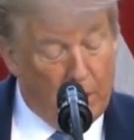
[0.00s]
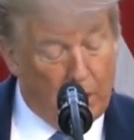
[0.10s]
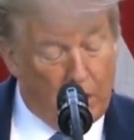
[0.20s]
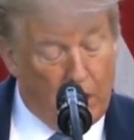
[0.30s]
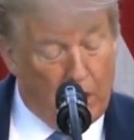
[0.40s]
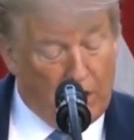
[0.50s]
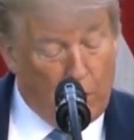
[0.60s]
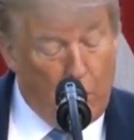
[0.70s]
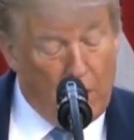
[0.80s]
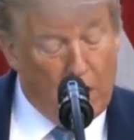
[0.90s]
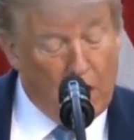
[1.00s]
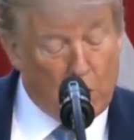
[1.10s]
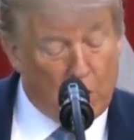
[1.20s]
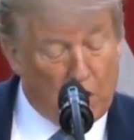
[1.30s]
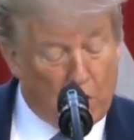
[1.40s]
There are currently
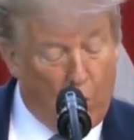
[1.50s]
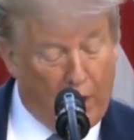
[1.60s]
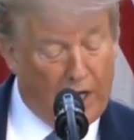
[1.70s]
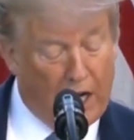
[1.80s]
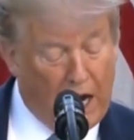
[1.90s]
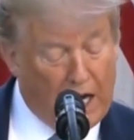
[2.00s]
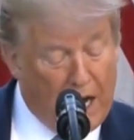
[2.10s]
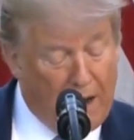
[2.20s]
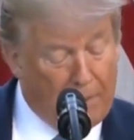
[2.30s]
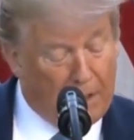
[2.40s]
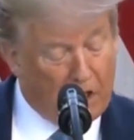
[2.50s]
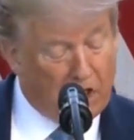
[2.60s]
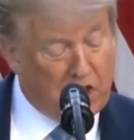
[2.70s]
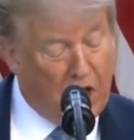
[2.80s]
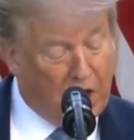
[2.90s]
129
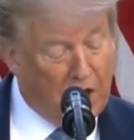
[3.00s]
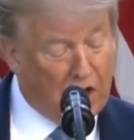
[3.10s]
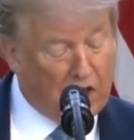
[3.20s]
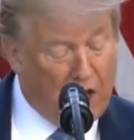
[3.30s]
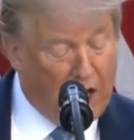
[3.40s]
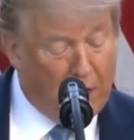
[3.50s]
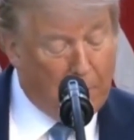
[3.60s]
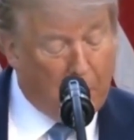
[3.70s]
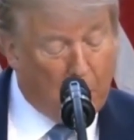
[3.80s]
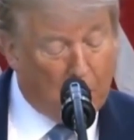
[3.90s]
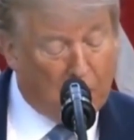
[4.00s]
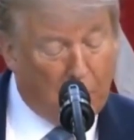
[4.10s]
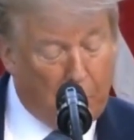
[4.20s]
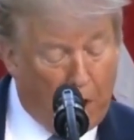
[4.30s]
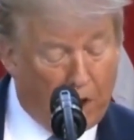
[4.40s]
nominees stuck in the Senate because
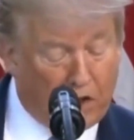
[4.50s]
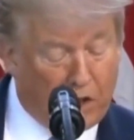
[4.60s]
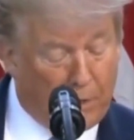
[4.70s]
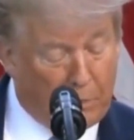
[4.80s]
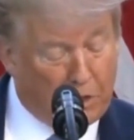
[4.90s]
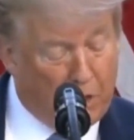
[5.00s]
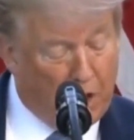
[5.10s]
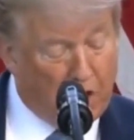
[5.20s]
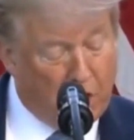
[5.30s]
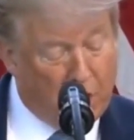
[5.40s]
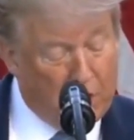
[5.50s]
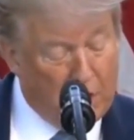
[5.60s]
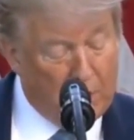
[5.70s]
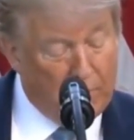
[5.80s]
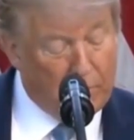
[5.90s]
of partisan obstruction.
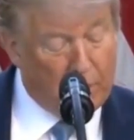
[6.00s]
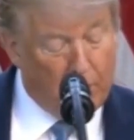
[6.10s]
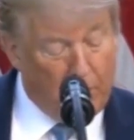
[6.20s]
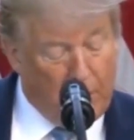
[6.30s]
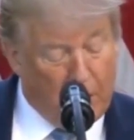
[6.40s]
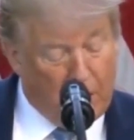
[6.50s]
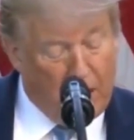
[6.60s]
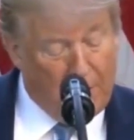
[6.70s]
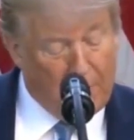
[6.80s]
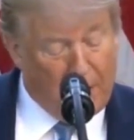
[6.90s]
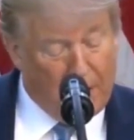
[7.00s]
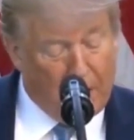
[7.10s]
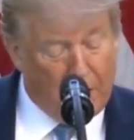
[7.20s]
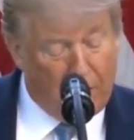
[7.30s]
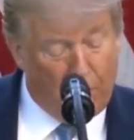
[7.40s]
Many are
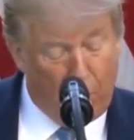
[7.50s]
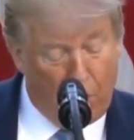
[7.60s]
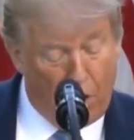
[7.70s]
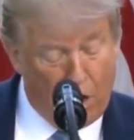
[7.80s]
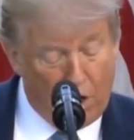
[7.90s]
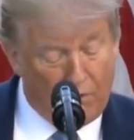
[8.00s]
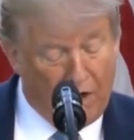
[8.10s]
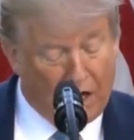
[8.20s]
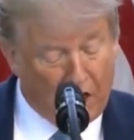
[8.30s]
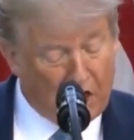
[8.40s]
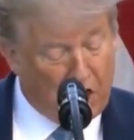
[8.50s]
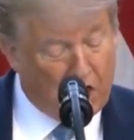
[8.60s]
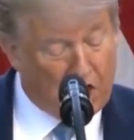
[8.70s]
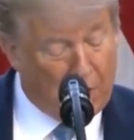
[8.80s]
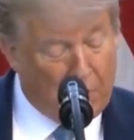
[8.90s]
nominated for
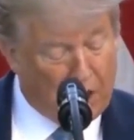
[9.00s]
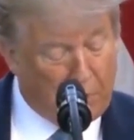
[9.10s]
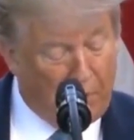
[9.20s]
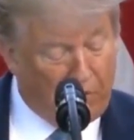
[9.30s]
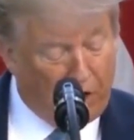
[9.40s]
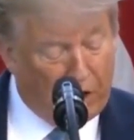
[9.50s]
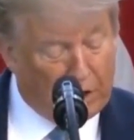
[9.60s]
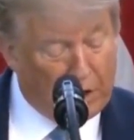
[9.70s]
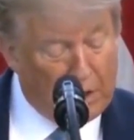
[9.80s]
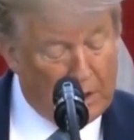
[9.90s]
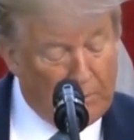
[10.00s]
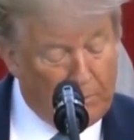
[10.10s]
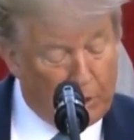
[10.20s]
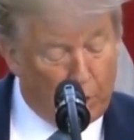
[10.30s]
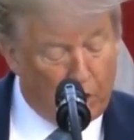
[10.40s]
vacancies that must be filled
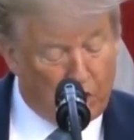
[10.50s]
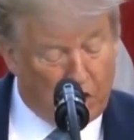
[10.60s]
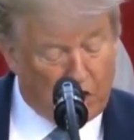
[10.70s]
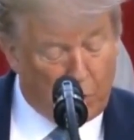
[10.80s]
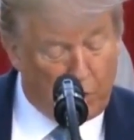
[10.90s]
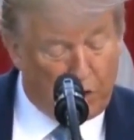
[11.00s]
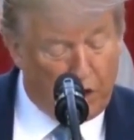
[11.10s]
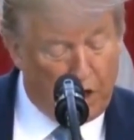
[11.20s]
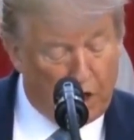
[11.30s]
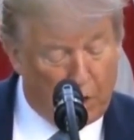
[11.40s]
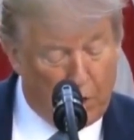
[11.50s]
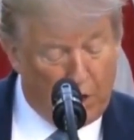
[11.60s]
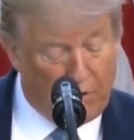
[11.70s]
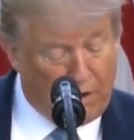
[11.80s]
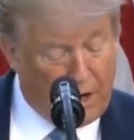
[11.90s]
to assist with the
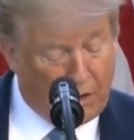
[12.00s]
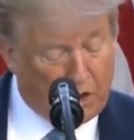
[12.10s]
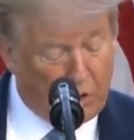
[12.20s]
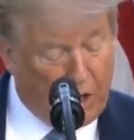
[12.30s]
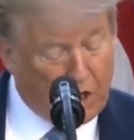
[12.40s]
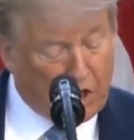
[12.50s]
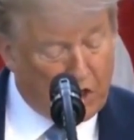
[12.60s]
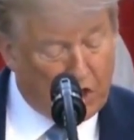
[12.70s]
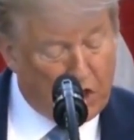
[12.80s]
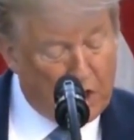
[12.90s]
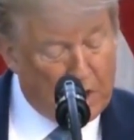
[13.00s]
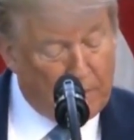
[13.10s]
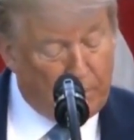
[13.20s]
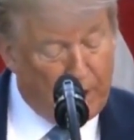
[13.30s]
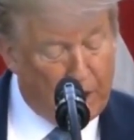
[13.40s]
coronavirus crisis
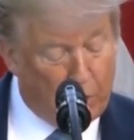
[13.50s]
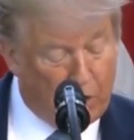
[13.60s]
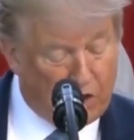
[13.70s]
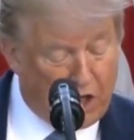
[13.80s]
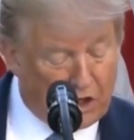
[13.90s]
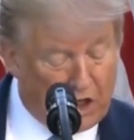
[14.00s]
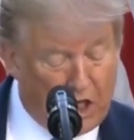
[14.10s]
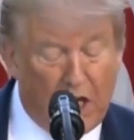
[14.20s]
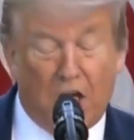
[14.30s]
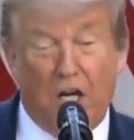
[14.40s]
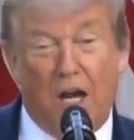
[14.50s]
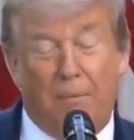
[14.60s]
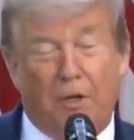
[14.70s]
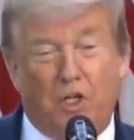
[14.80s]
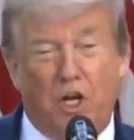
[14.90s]
and the resulting
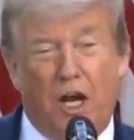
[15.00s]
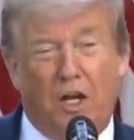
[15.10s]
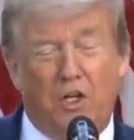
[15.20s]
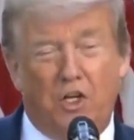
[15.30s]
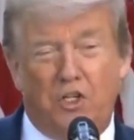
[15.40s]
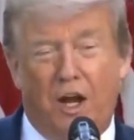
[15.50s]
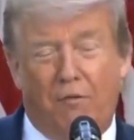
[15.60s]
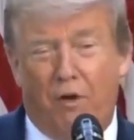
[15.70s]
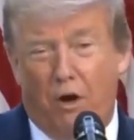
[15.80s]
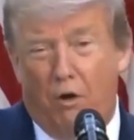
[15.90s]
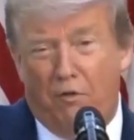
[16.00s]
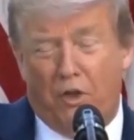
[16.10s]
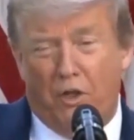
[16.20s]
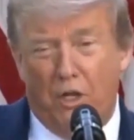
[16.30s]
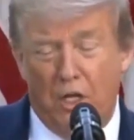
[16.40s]
economic challenges. And I've read
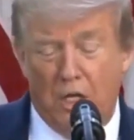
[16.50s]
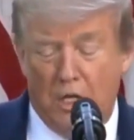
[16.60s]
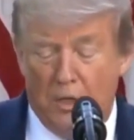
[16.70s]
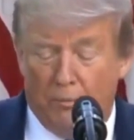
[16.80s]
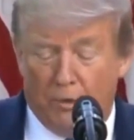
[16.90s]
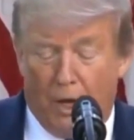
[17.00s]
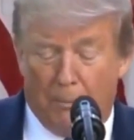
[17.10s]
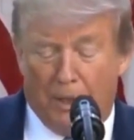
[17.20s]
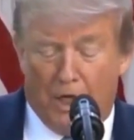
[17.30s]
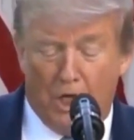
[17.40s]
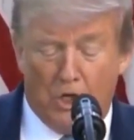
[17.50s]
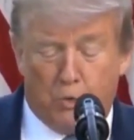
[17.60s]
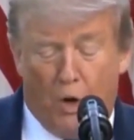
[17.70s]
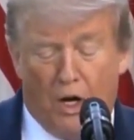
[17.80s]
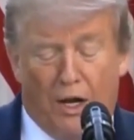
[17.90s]
over the couple of
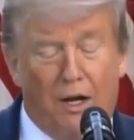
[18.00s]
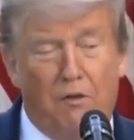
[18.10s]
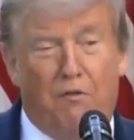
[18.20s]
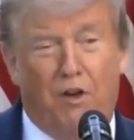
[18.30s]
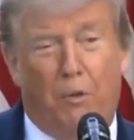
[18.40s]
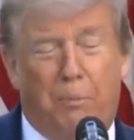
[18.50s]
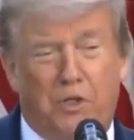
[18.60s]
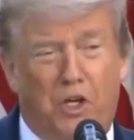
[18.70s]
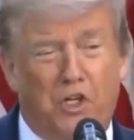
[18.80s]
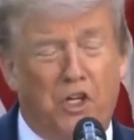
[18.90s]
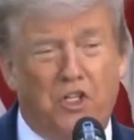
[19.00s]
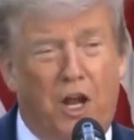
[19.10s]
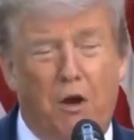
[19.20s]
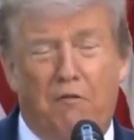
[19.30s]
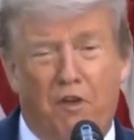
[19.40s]
years, well, I didn't fill positions.
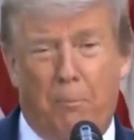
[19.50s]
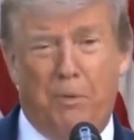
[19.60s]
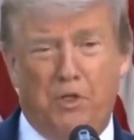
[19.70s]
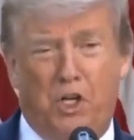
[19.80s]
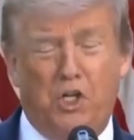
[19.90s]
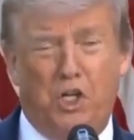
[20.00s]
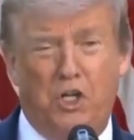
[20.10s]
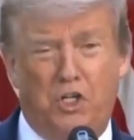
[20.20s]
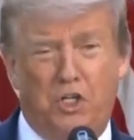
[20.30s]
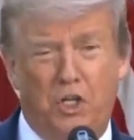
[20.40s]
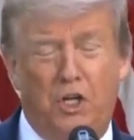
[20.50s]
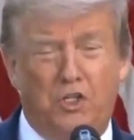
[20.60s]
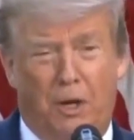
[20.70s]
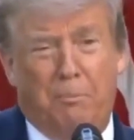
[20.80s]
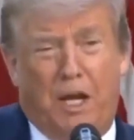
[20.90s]
I don't fill positions.
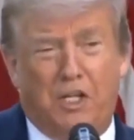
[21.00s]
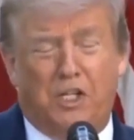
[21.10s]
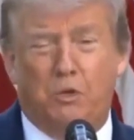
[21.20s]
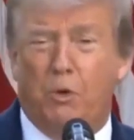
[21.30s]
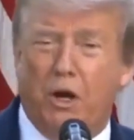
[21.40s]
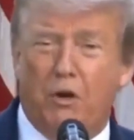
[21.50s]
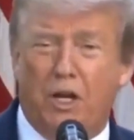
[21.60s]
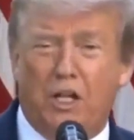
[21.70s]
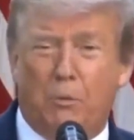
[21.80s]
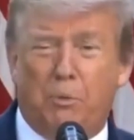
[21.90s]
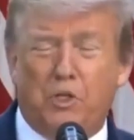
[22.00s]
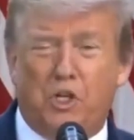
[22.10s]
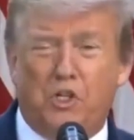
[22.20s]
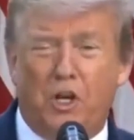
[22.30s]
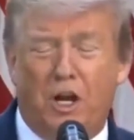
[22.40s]
In some cases, we don't need the
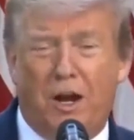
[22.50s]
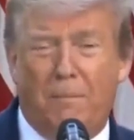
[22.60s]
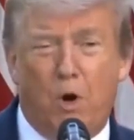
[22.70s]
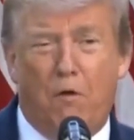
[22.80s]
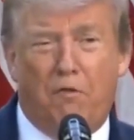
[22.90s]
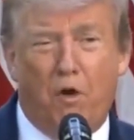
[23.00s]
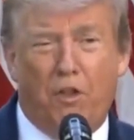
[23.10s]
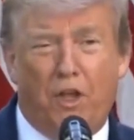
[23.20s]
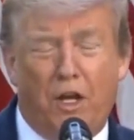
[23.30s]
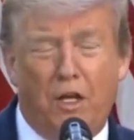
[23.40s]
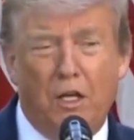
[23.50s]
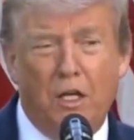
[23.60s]
position, and I'm all for that.